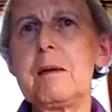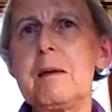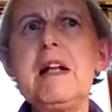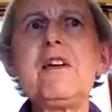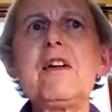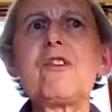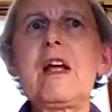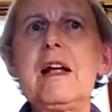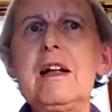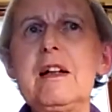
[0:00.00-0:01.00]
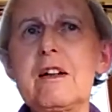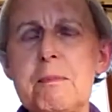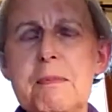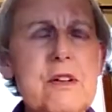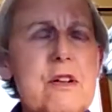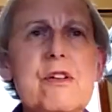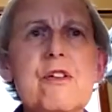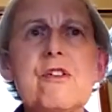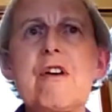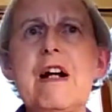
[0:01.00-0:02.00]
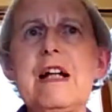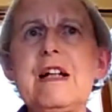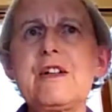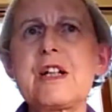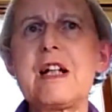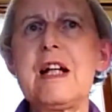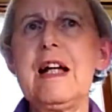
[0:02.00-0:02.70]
Meetings are held, petitions raised,